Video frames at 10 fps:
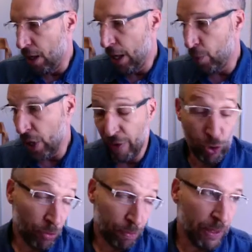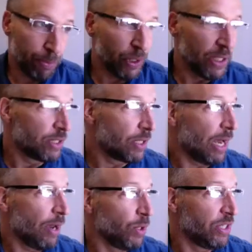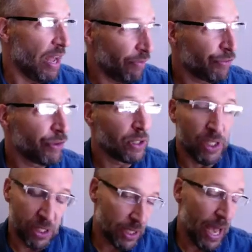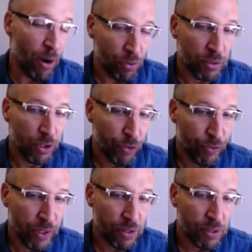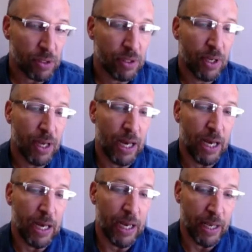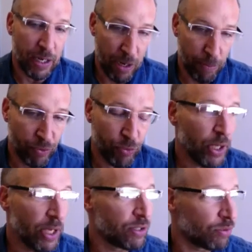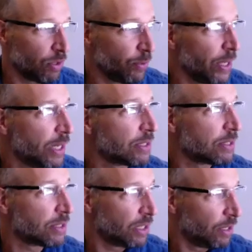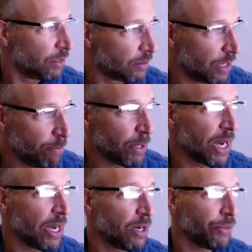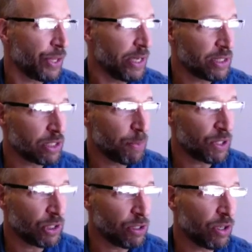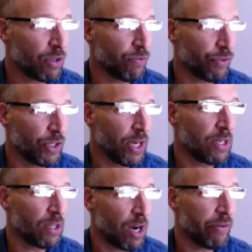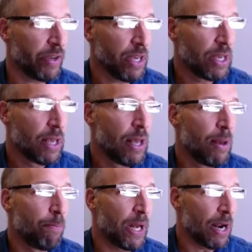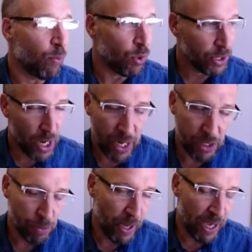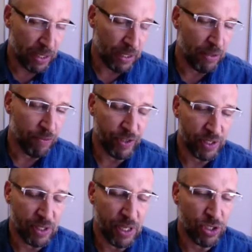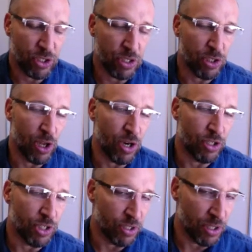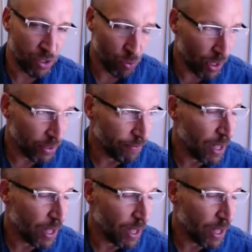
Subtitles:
And what I've told people is I would definitely scout your fields in a couple of weeks, 3 weeks, keep an eye on things, especially looking for young larvae. But I would not expect an infestation as large as this one,